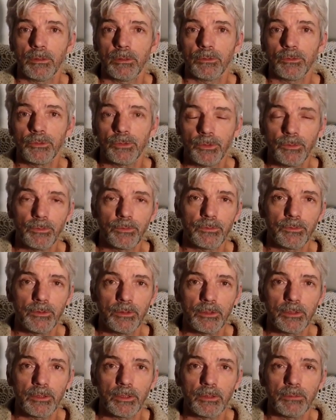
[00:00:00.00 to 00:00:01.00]

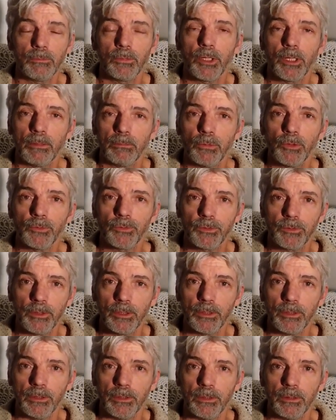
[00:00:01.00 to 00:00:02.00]
truth-seeking Bible
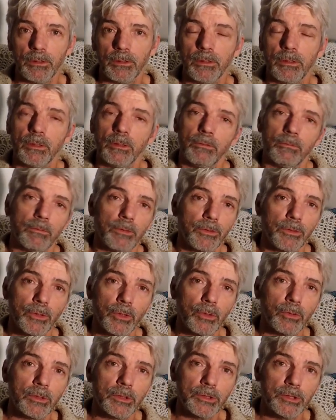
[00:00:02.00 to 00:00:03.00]
study with
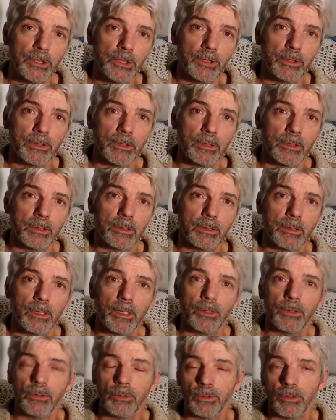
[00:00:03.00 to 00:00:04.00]
no agenda
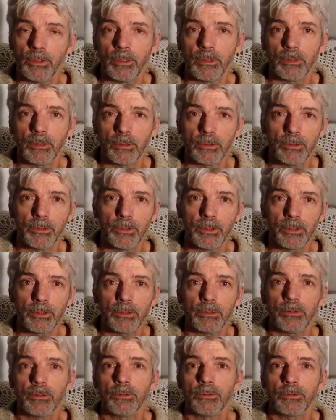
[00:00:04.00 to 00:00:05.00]
other than learning
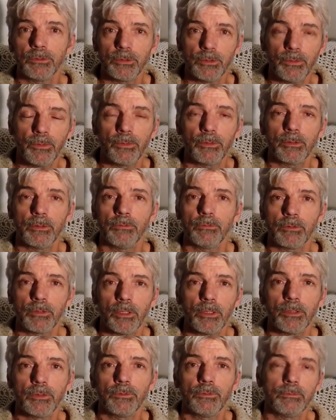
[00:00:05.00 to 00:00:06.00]
the truth of
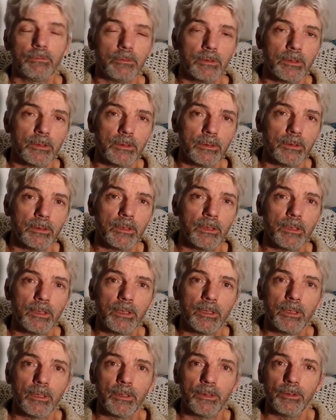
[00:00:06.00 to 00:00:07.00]
God's Word,
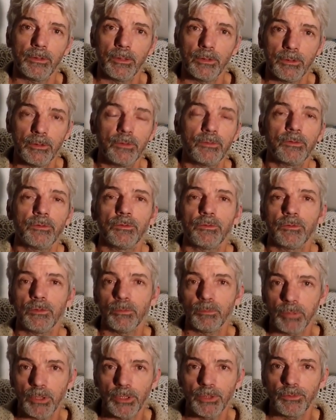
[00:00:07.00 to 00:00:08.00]
then this is the
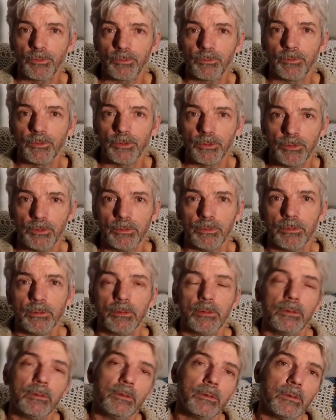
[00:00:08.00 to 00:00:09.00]
place for you.
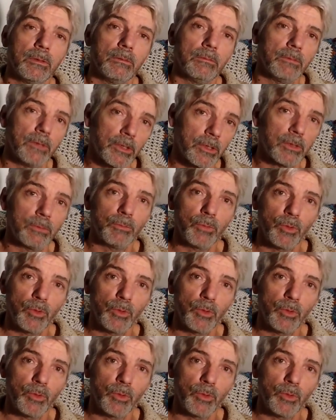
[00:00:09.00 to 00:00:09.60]
Welcome